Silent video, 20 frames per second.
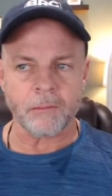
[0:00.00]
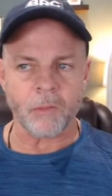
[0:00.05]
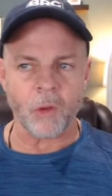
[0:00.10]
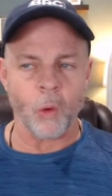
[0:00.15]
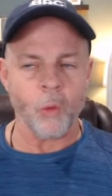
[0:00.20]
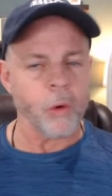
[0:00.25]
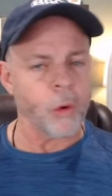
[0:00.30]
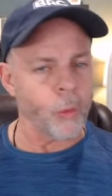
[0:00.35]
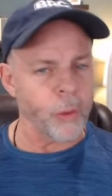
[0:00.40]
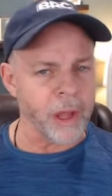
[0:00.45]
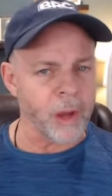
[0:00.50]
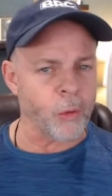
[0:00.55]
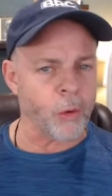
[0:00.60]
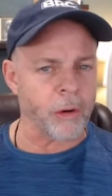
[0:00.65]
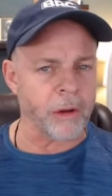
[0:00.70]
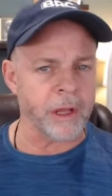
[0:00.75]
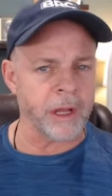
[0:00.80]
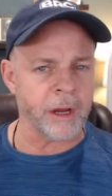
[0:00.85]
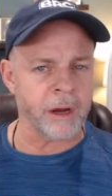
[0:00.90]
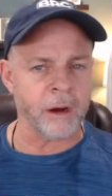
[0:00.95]
Where we
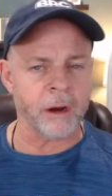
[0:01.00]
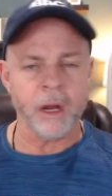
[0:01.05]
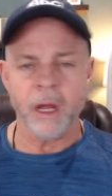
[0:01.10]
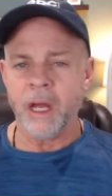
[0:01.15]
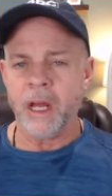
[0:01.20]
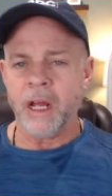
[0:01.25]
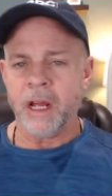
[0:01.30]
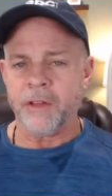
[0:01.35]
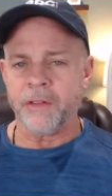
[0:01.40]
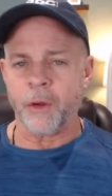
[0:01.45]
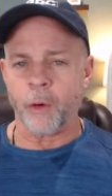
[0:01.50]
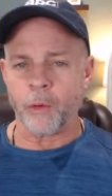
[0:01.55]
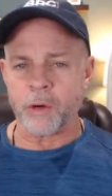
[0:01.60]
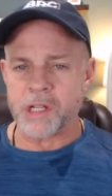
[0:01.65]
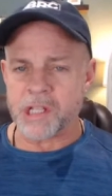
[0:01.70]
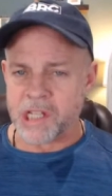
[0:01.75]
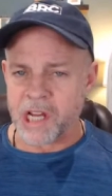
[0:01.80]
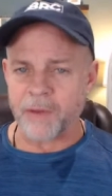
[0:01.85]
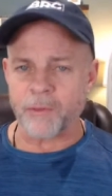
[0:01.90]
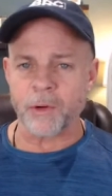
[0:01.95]
were here, there were
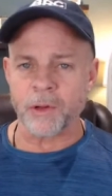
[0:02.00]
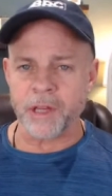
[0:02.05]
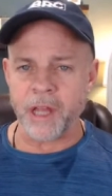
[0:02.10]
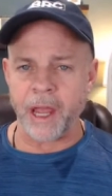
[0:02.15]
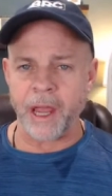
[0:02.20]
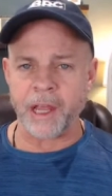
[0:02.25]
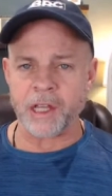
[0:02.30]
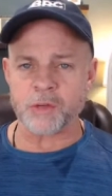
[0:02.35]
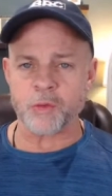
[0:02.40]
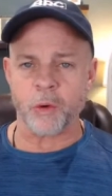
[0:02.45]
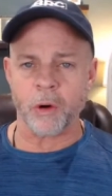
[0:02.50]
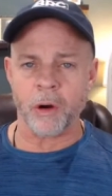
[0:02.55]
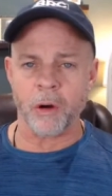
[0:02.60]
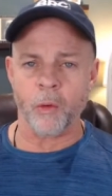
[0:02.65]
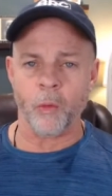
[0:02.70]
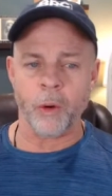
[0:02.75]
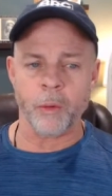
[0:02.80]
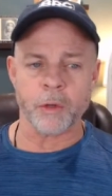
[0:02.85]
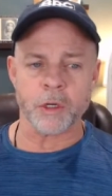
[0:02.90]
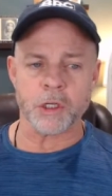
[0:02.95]
several days
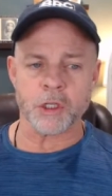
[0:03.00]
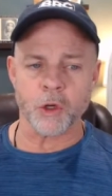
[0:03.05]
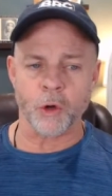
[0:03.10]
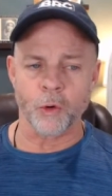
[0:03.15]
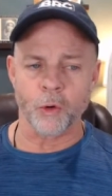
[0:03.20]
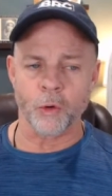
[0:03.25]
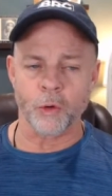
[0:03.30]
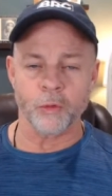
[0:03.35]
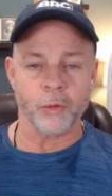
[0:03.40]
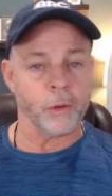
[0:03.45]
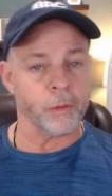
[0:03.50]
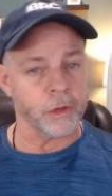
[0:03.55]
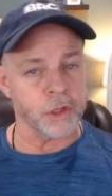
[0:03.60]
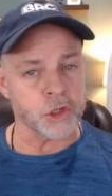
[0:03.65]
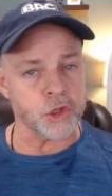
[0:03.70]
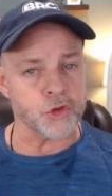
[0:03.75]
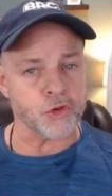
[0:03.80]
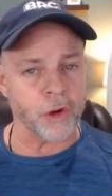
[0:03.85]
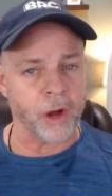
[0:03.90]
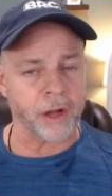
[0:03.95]
where we were told, we were
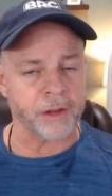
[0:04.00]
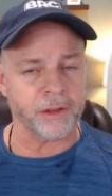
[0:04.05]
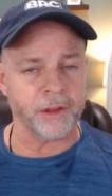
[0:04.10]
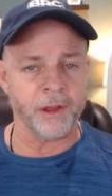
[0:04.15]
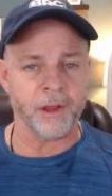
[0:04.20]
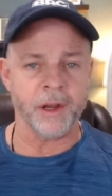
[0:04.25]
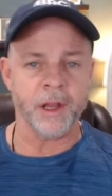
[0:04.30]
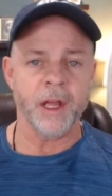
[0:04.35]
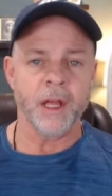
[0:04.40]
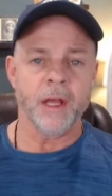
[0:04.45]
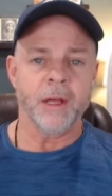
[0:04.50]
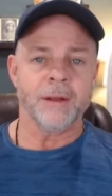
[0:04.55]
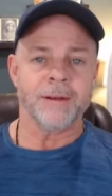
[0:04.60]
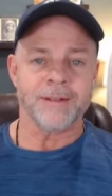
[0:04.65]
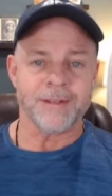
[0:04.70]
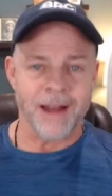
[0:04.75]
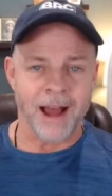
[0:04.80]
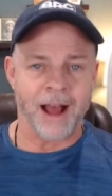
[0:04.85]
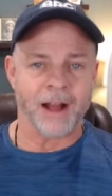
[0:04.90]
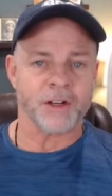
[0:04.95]
instructed
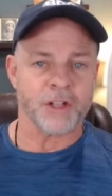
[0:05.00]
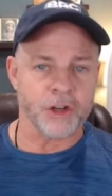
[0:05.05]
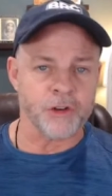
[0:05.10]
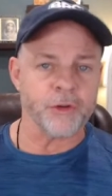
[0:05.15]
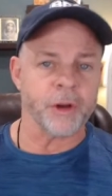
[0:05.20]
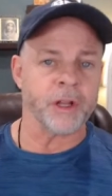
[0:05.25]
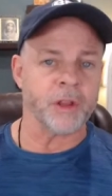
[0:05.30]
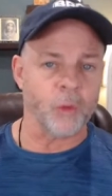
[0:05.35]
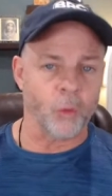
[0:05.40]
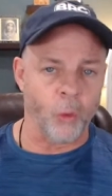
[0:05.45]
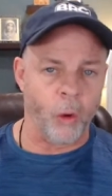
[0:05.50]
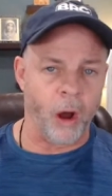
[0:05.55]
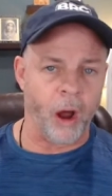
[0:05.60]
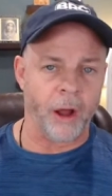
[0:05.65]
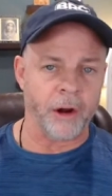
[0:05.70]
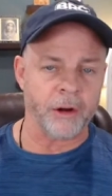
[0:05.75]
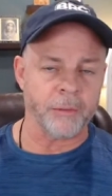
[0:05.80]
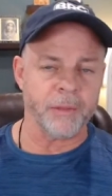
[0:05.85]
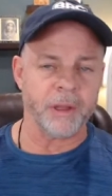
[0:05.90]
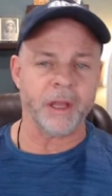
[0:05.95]
not to drink the
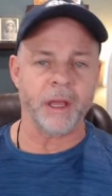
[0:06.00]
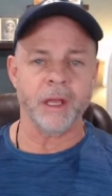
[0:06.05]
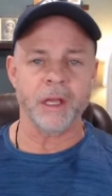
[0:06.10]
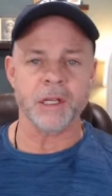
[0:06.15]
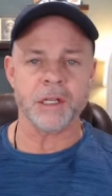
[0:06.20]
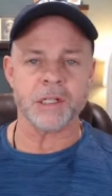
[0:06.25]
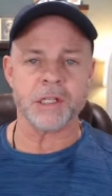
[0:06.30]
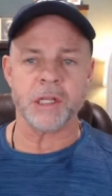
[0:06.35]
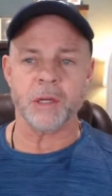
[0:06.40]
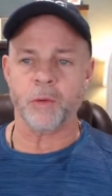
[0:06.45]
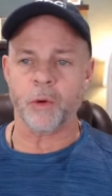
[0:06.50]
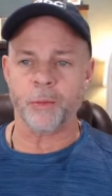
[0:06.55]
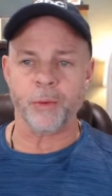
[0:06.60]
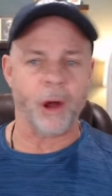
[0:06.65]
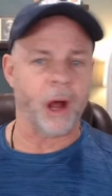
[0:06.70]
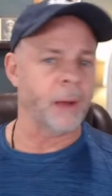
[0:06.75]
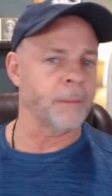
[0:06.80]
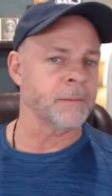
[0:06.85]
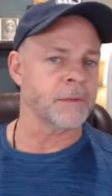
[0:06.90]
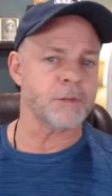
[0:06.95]
water because there were
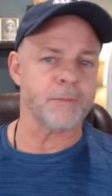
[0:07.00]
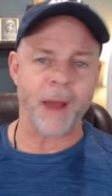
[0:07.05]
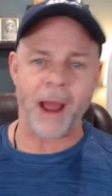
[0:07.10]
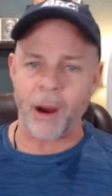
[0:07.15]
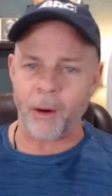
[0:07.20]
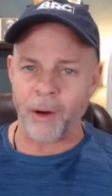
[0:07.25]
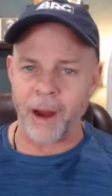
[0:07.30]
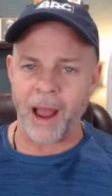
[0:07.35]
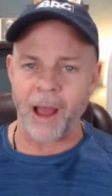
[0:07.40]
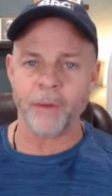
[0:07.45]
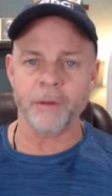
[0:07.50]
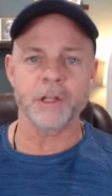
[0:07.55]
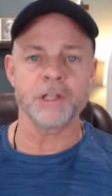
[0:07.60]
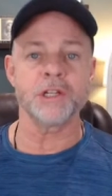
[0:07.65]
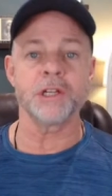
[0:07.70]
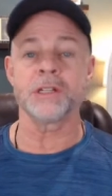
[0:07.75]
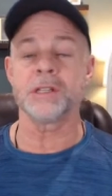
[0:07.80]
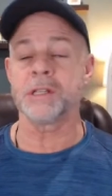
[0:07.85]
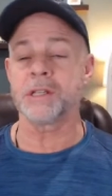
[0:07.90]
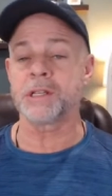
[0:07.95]
problems, power
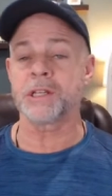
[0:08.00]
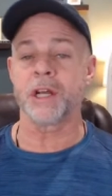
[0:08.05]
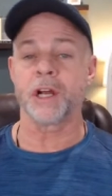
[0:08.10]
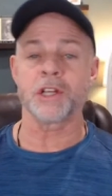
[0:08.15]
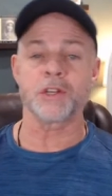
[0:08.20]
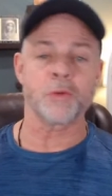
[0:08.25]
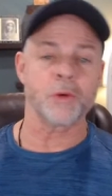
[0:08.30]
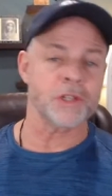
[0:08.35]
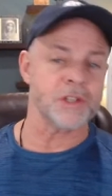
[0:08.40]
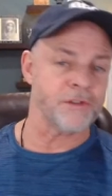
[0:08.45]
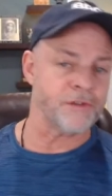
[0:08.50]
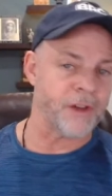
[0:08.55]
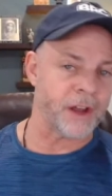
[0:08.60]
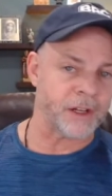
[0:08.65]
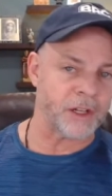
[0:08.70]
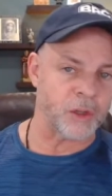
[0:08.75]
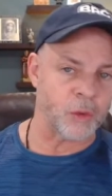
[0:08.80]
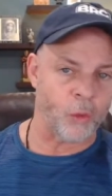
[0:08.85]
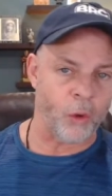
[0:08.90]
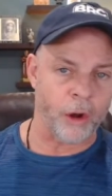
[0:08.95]
outages and such, which
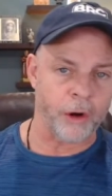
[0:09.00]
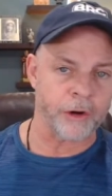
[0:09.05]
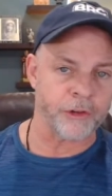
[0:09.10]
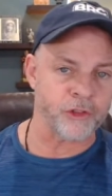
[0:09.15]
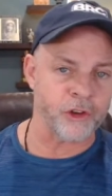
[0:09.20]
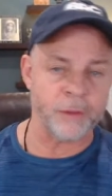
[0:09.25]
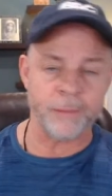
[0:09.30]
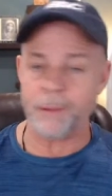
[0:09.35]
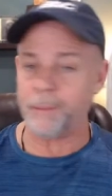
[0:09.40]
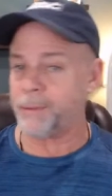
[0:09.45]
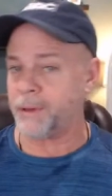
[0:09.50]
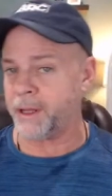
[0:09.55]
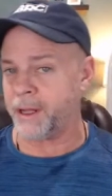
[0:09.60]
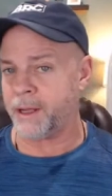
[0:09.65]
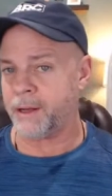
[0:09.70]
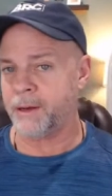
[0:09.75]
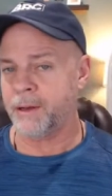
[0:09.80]
affected the water treatment plant